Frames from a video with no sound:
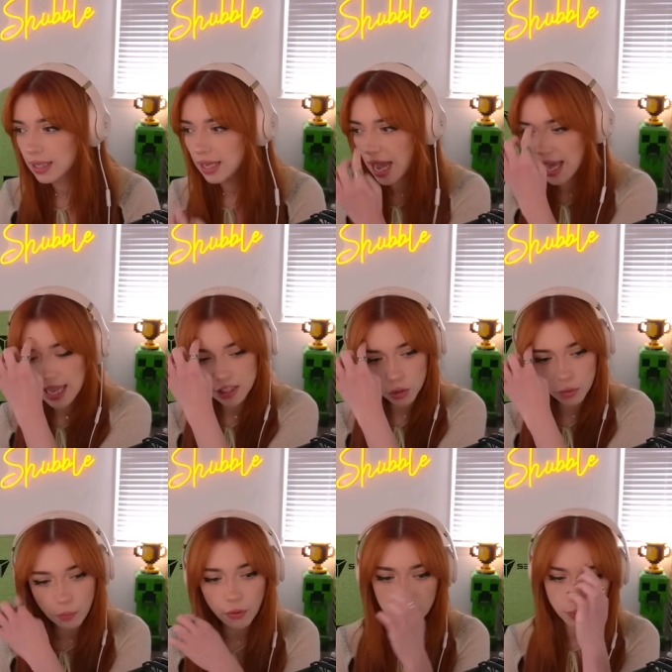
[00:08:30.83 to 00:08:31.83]
And that's so
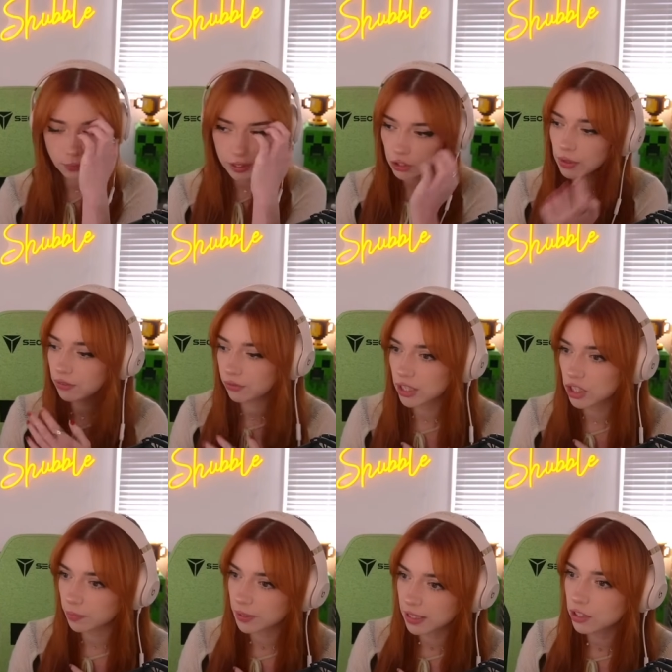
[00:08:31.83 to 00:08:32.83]
important when we do have
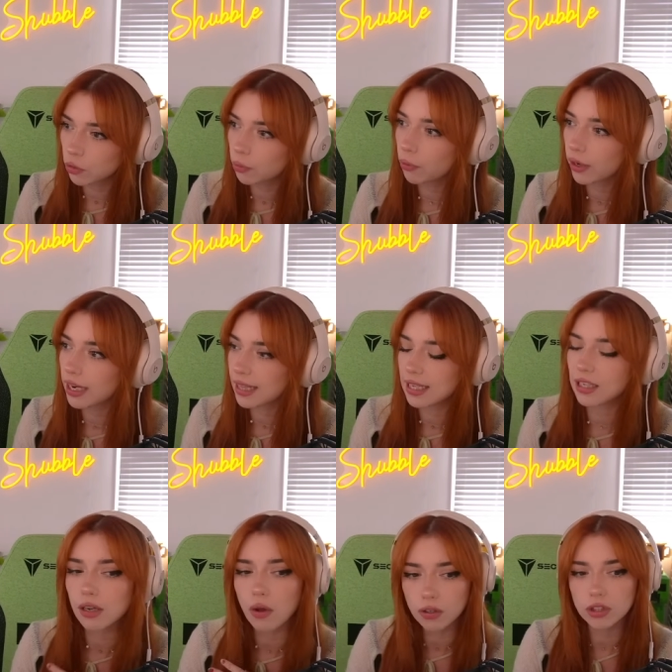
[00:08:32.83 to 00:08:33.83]
friendships, and it's so important, I think,
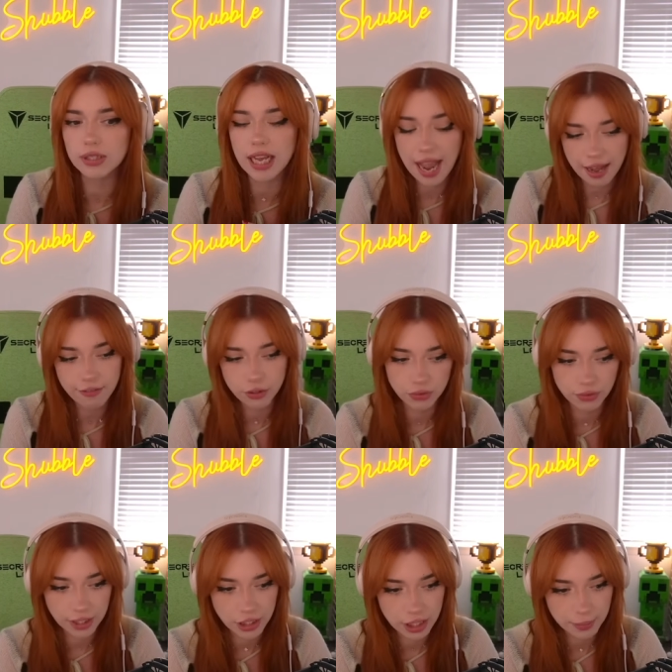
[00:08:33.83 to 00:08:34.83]
also to have those
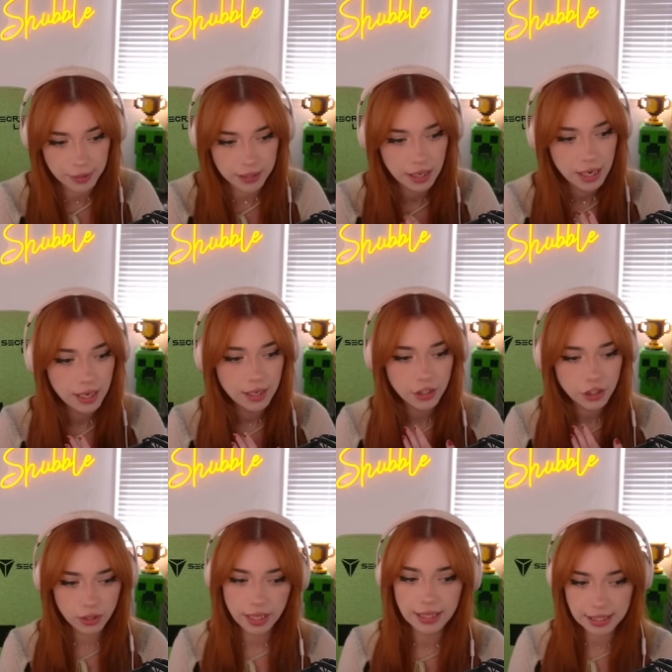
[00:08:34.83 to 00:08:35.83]
friendships
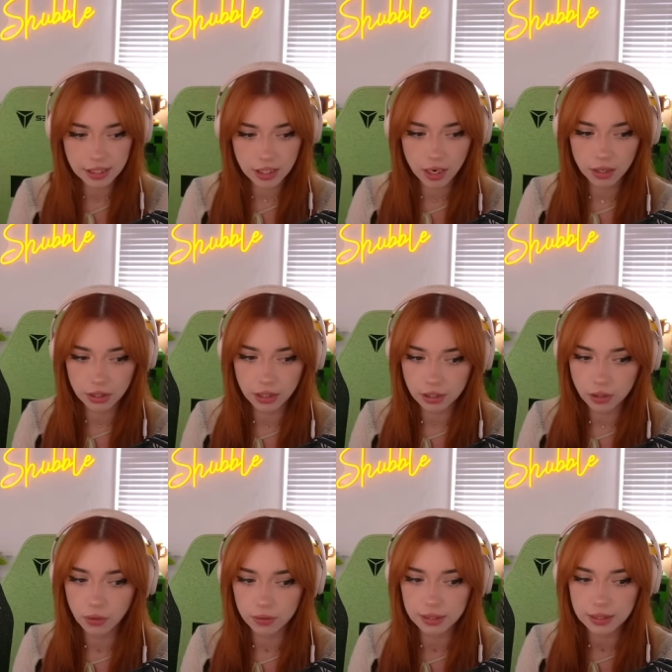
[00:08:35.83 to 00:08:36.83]
so that these younger
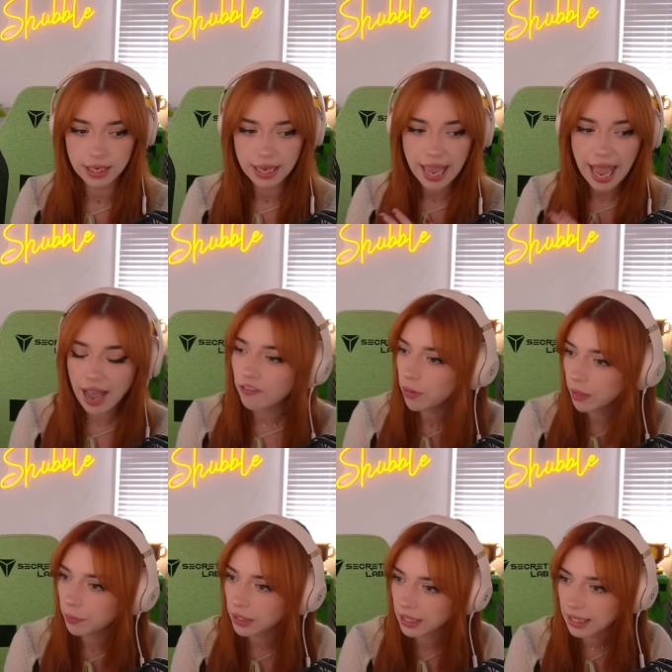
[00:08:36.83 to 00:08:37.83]
adults have
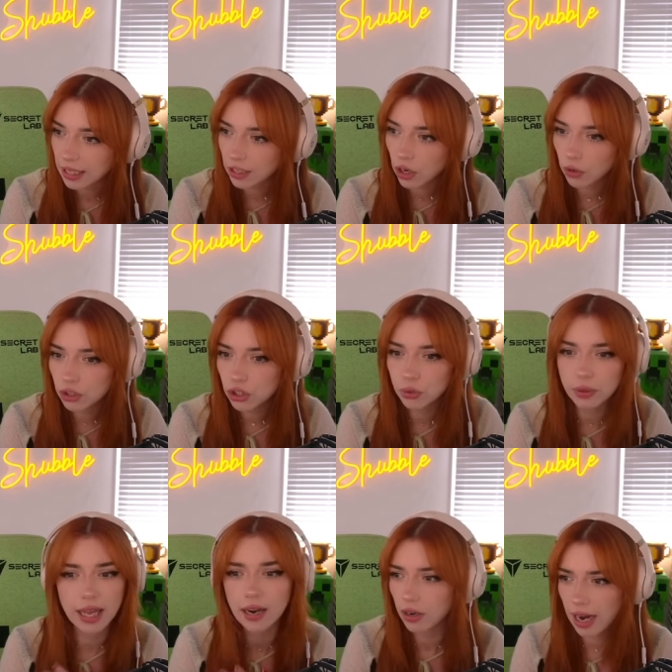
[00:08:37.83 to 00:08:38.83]
people that they can go to
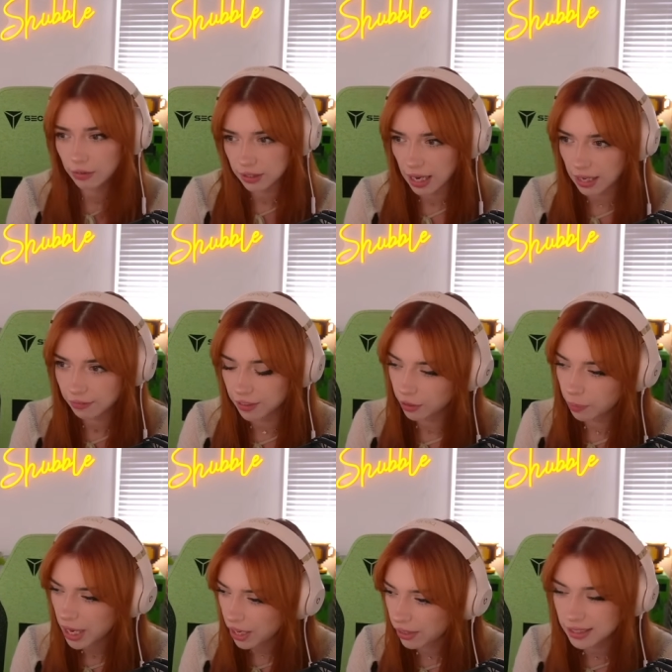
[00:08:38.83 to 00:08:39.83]
that are outside of their
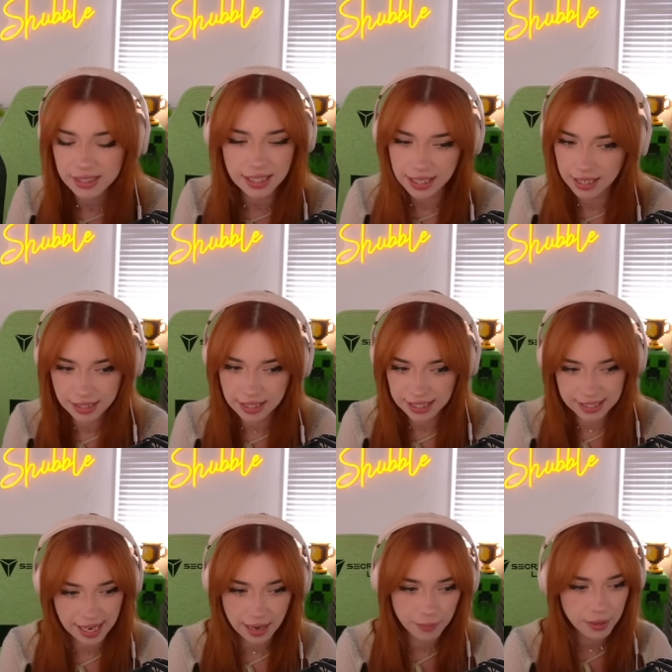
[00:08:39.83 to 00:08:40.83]
parents. It isn't the
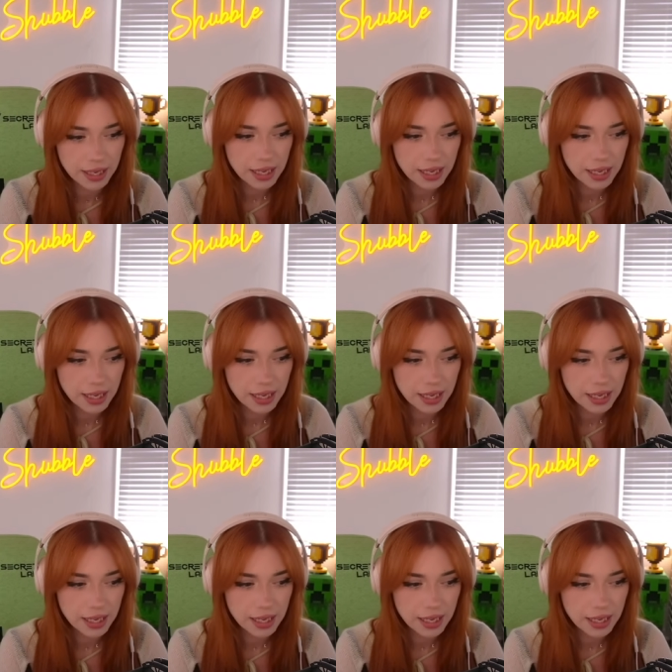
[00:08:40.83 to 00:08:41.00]
same,